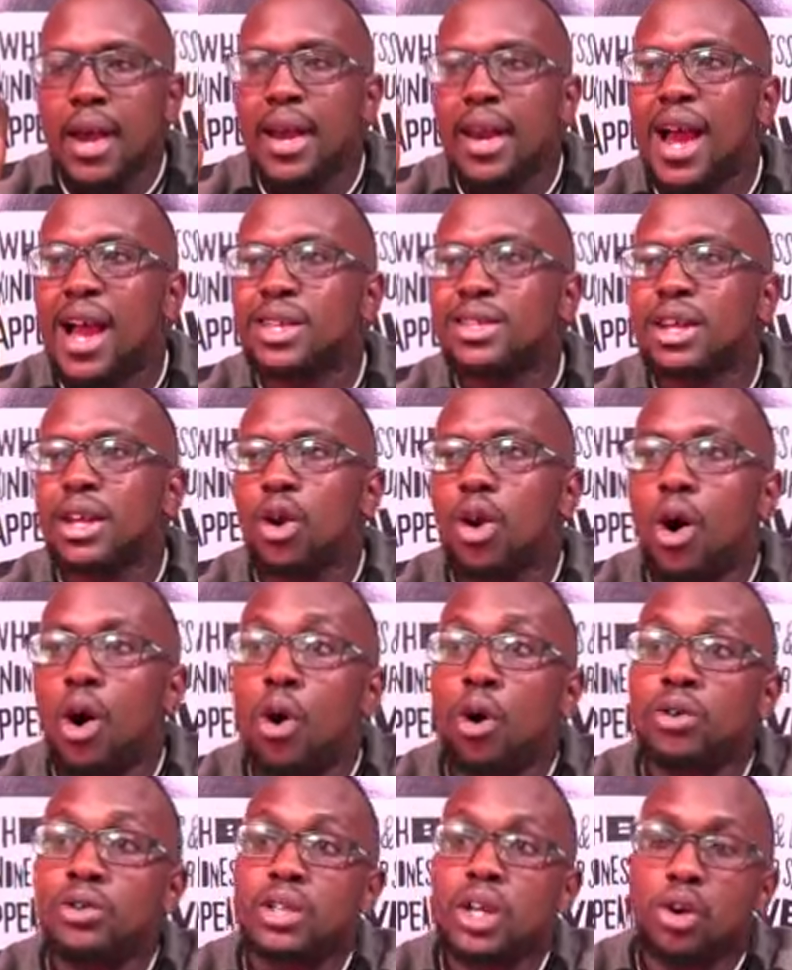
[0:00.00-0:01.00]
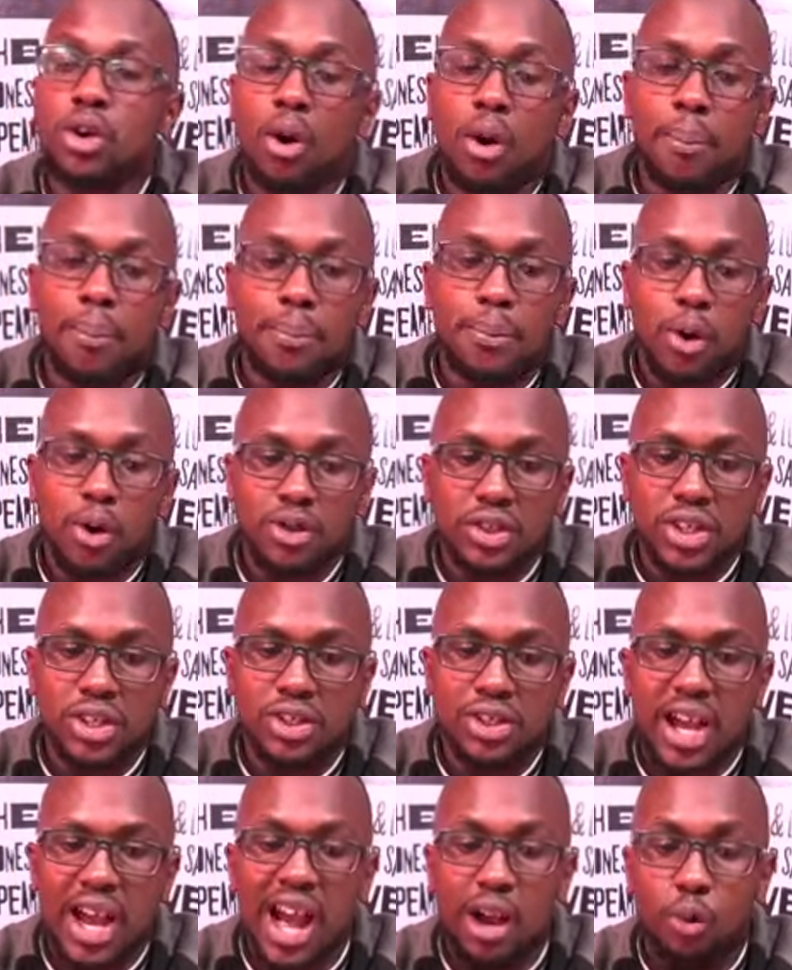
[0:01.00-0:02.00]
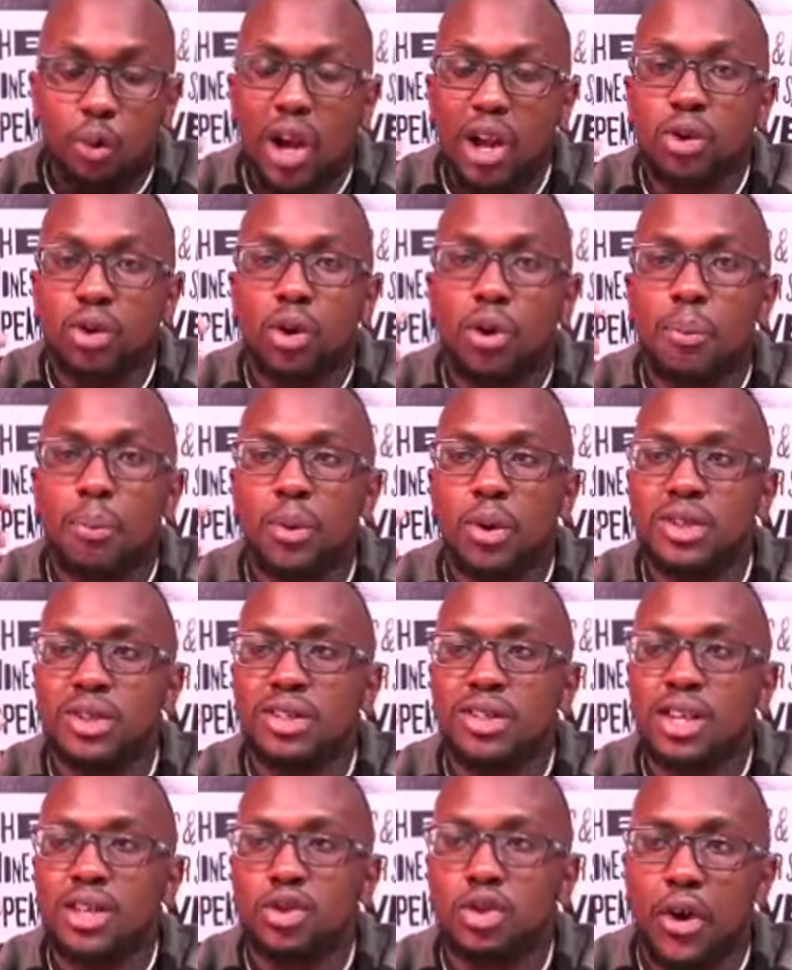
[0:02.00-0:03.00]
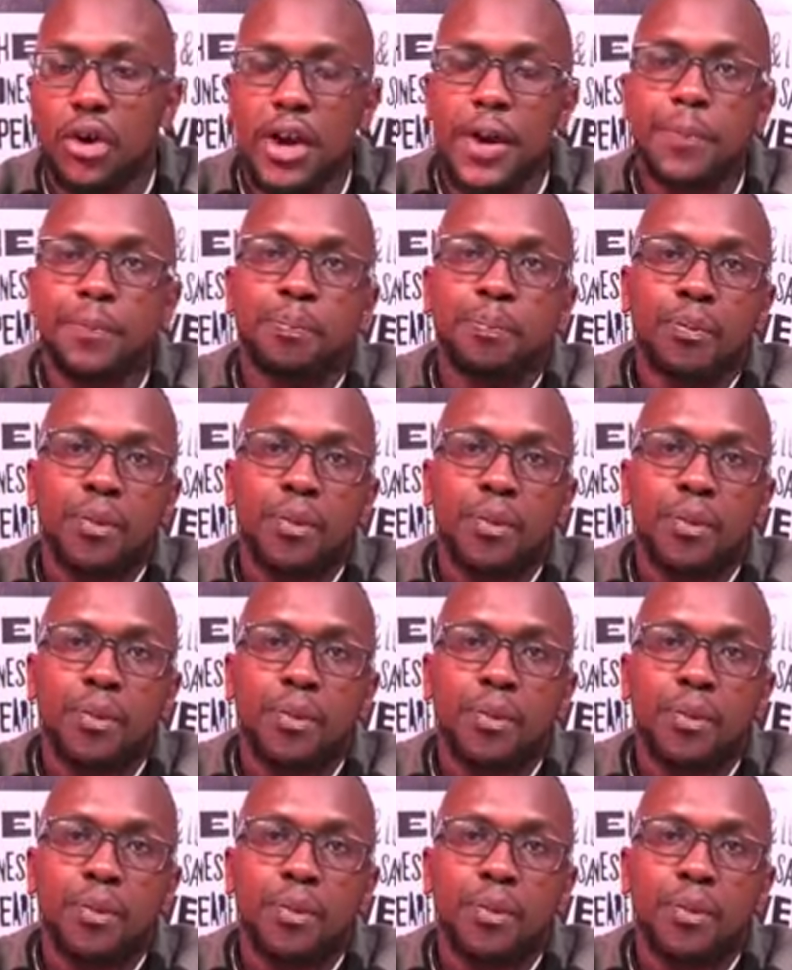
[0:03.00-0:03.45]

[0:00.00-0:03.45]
It has an octa-core processor, a quad-core processor, sorry.